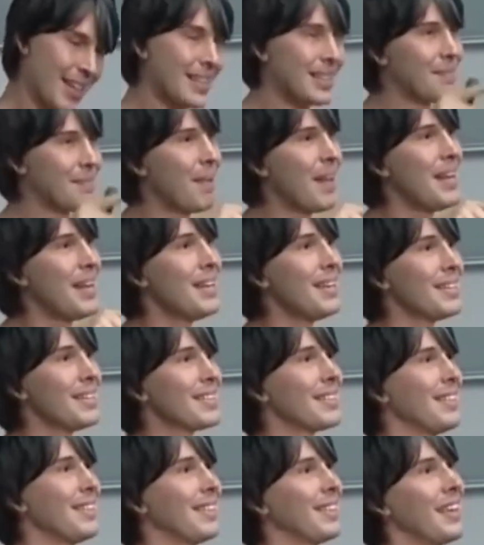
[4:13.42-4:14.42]
it
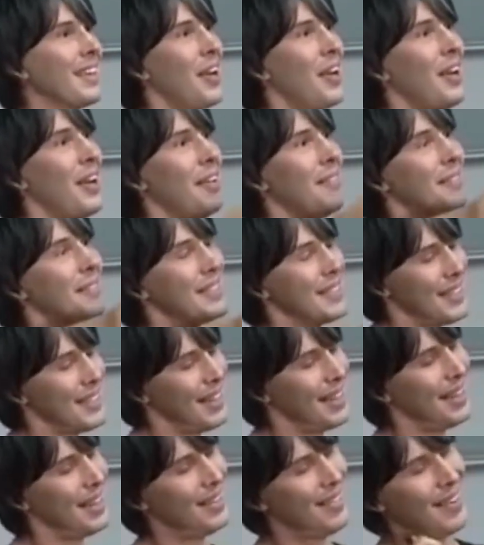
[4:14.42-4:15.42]
spins and curves.
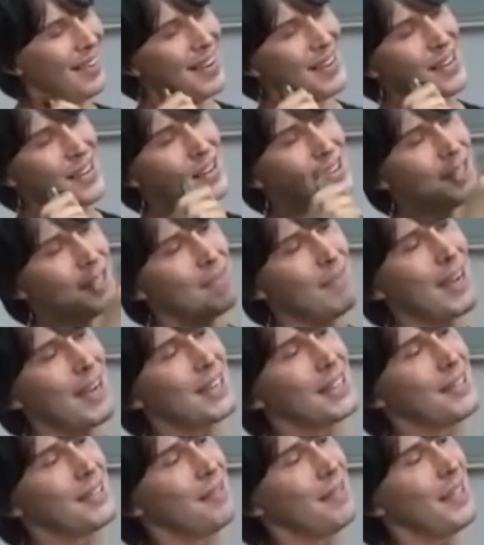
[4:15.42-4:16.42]
Right? You
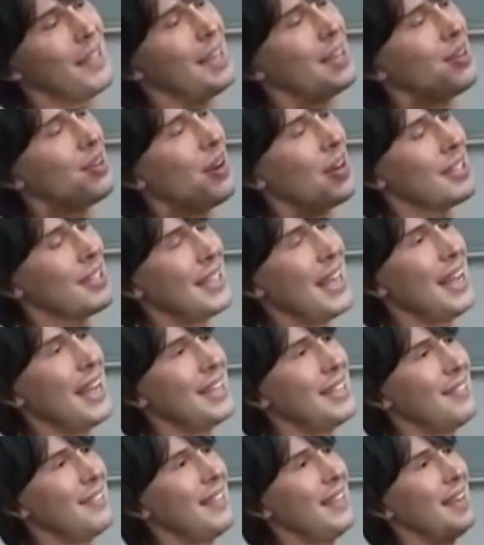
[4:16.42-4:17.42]
smash something across the
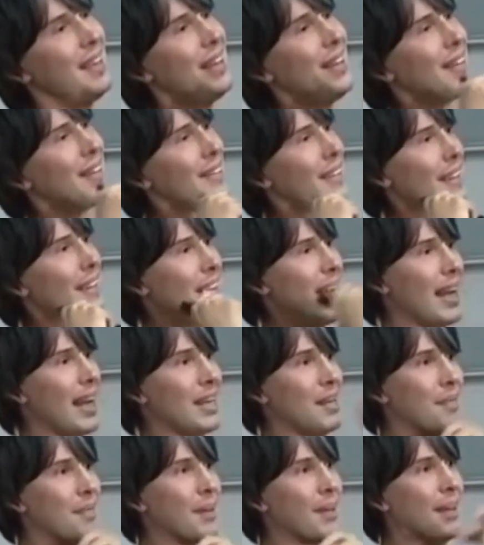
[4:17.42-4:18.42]
edge of the Earth
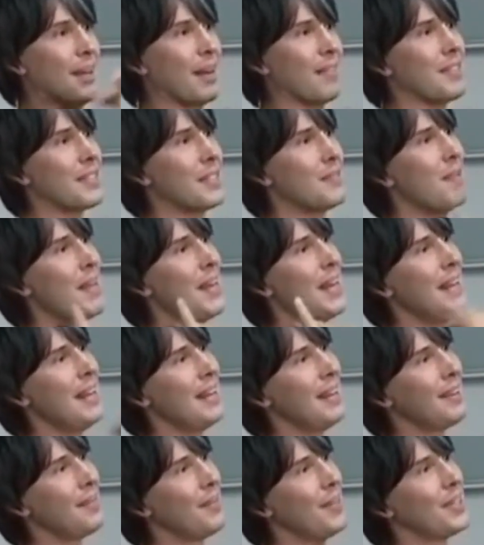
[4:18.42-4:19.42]
and you put a lot of spin
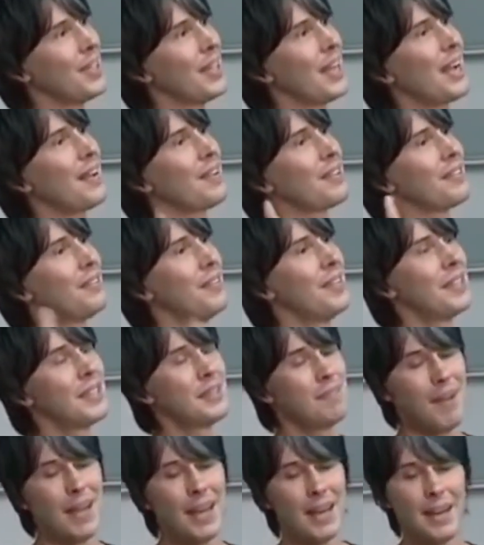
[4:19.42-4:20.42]
in, which accounts for the
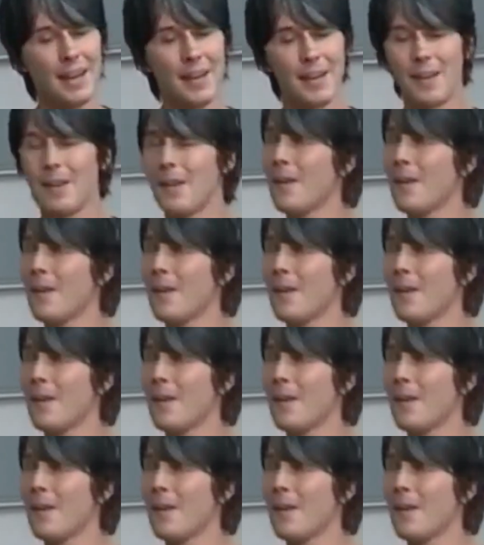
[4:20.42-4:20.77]
spin.